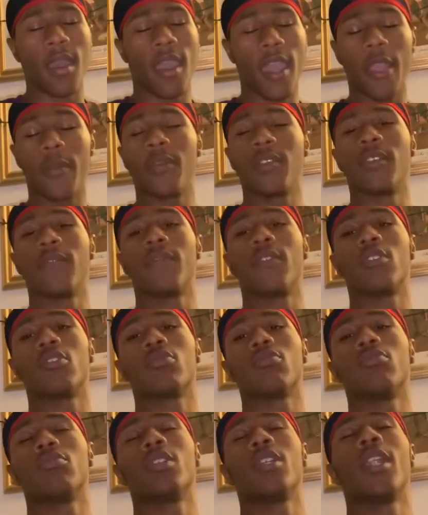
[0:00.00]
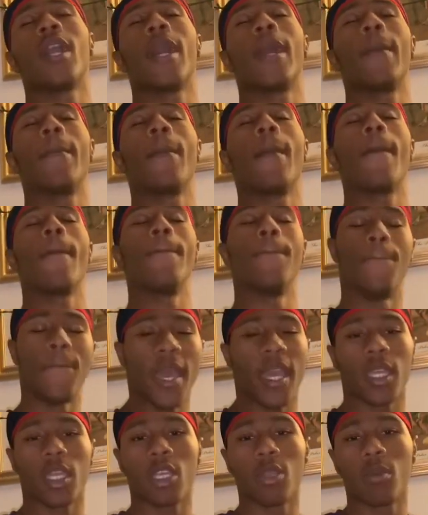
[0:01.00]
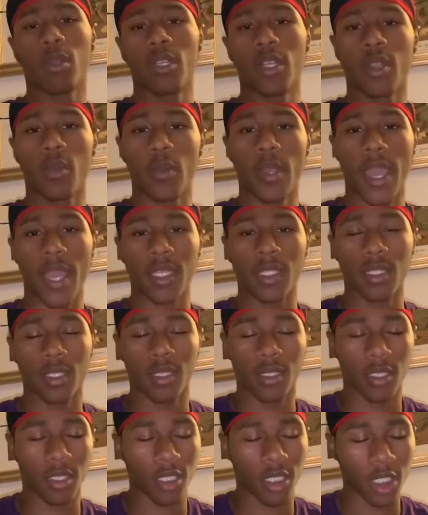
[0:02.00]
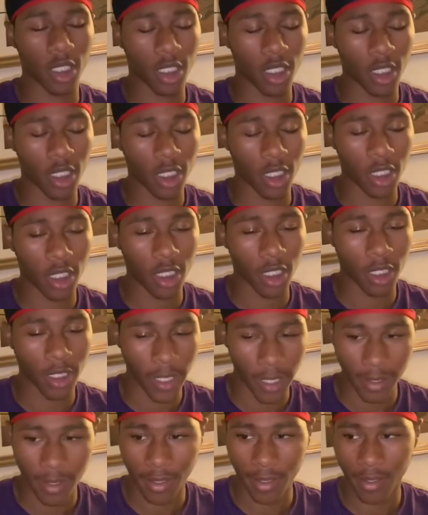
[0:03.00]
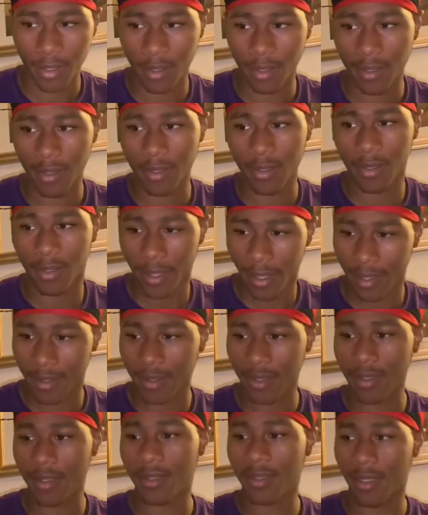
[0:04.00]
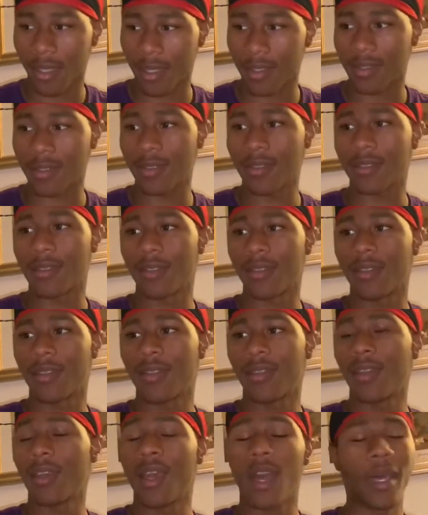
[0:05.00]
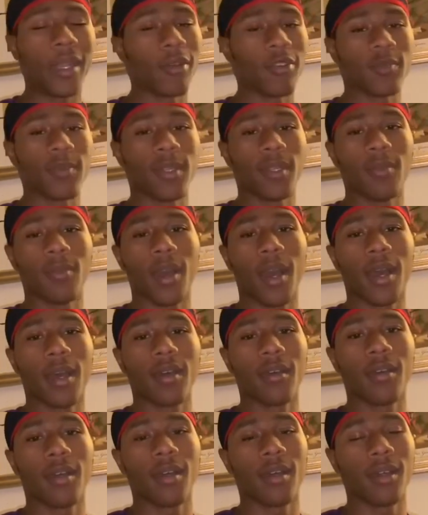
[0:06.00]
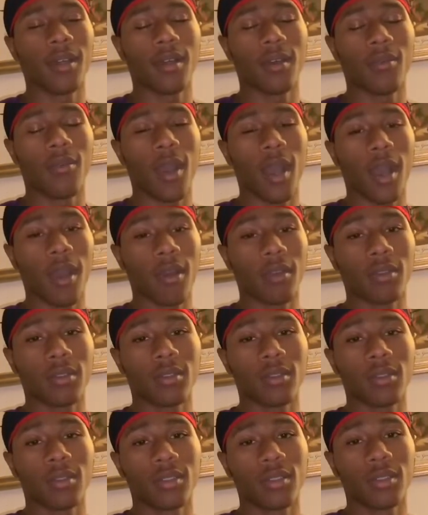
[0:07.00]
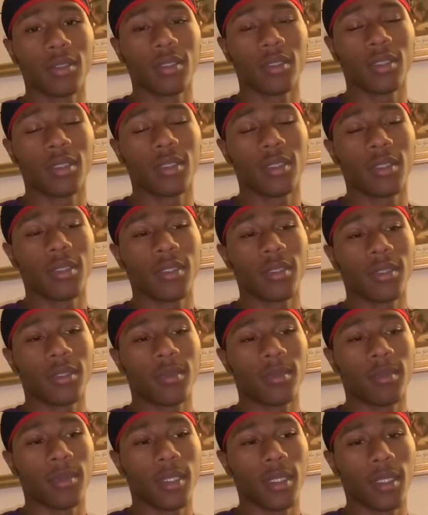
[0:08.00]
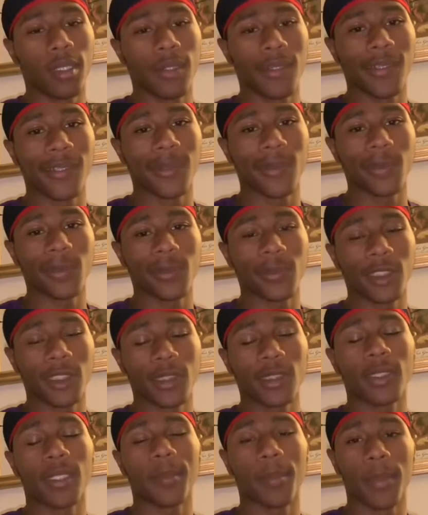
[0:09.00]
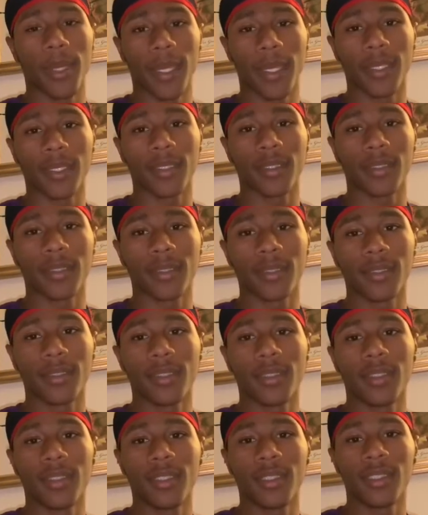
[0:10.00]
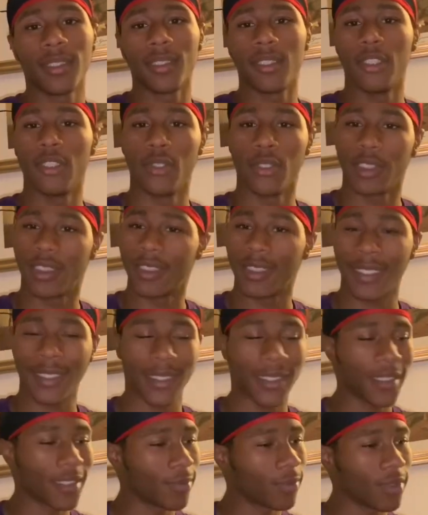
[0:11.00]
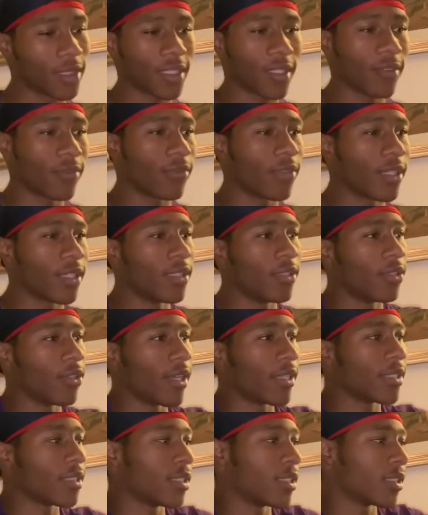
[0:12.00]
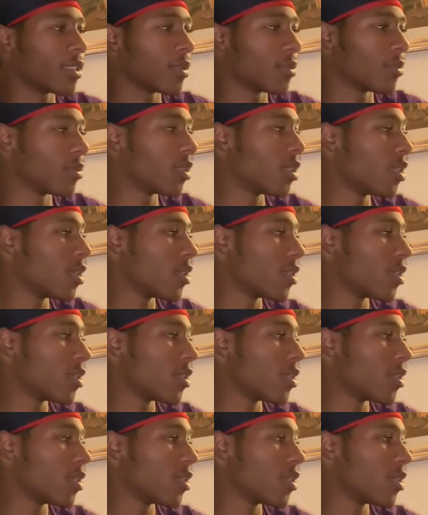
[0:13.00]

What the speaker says: Everything's official, and I am back here with another reaction. Yes, yes, yes. I know it's been a while, but I'm back. Just had to get some stuff ready. I had to get some